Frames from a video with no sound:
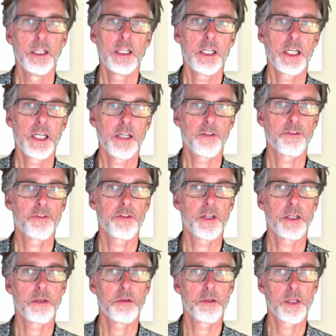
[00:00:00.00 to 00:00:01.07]
If
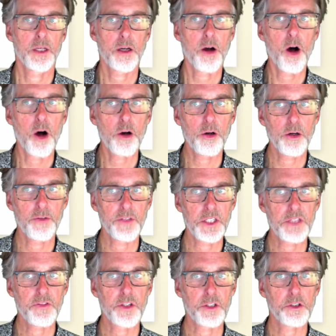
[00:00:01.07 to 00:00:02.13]
the caller of this
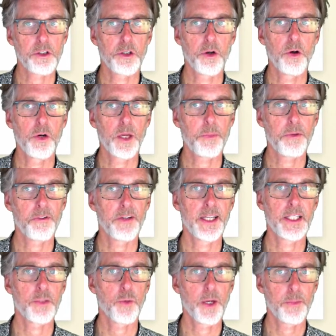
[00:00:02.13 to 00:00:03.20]
function only provides
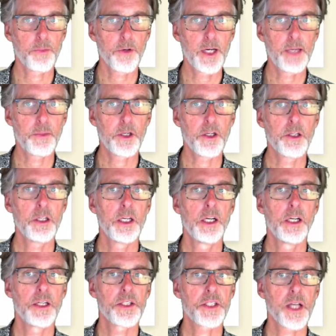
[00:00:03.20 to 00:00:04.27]
one parameter,
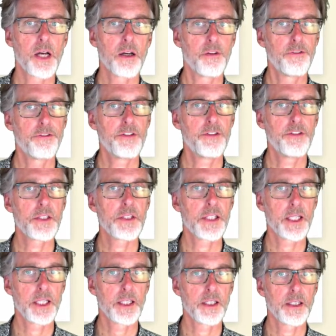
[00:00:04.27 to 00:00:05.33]
Scala fills
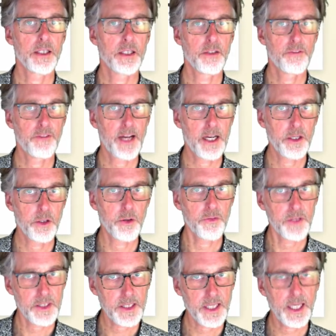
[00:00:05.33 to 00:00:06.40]
in the value of the
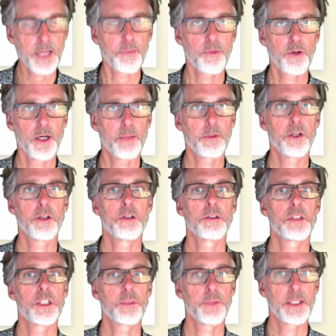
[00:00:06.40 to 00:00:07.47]
second parameter to
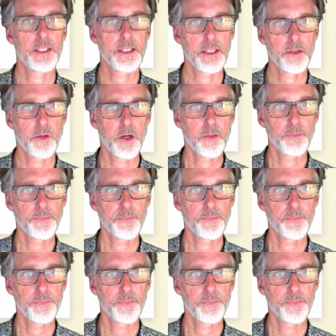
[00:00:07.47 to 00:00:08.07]
be 0.